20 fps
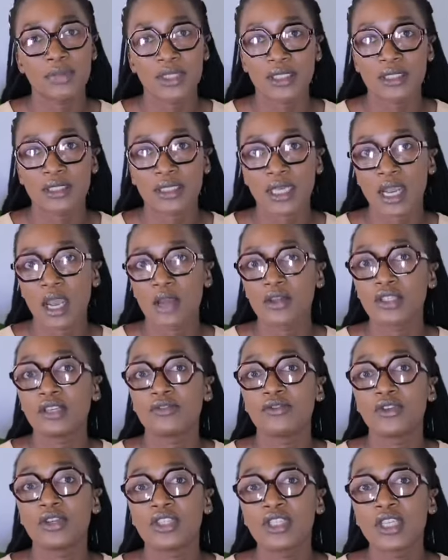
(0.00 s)
a business account
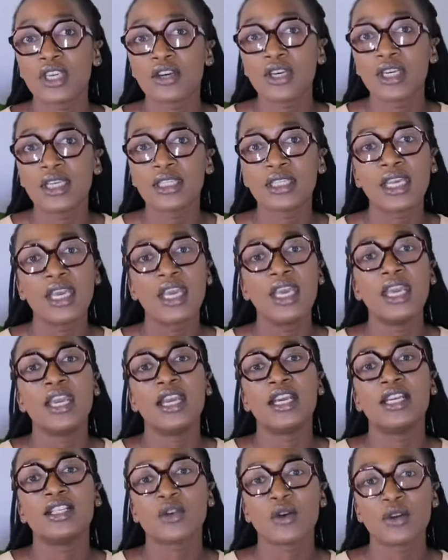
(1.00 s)
if you're serious.
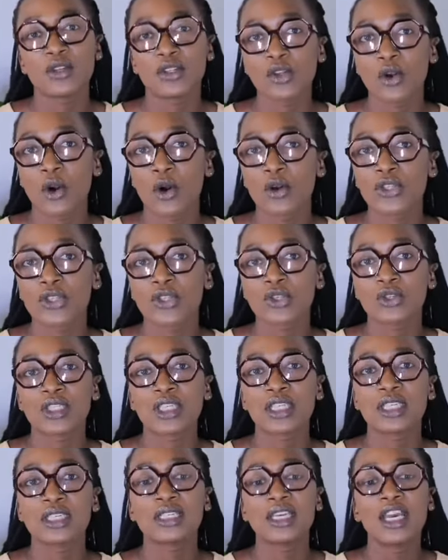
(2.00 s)
It's going to also
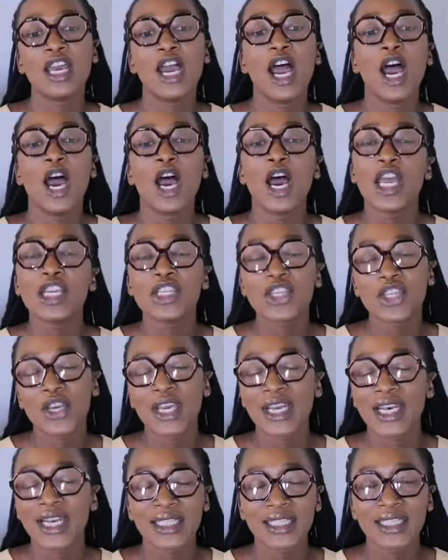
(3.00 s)
just hurt
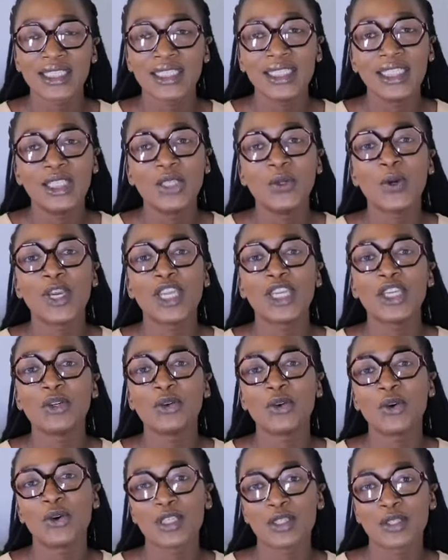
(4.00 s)
you a little when you
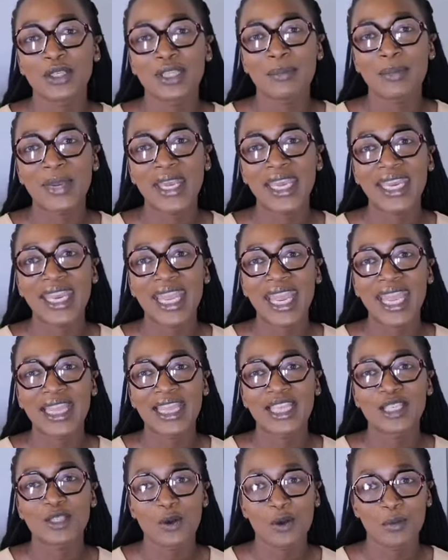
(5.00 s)
go into the bank
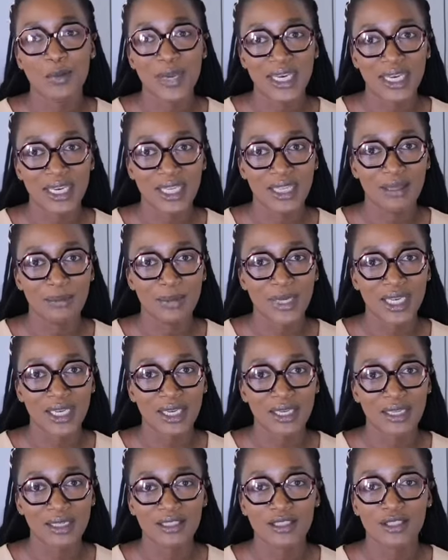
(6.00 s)
and there's no money in the
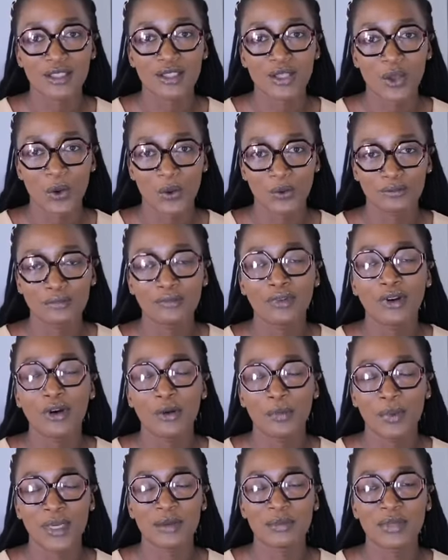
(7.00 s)
bank. So
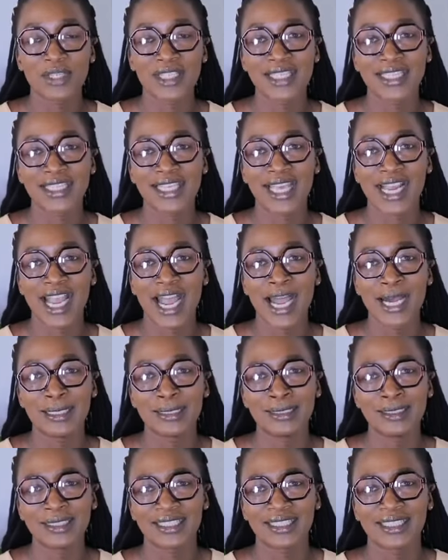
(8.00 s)
open a business
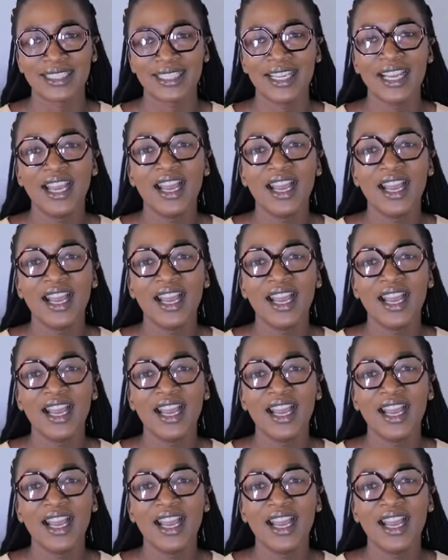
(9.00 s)
account.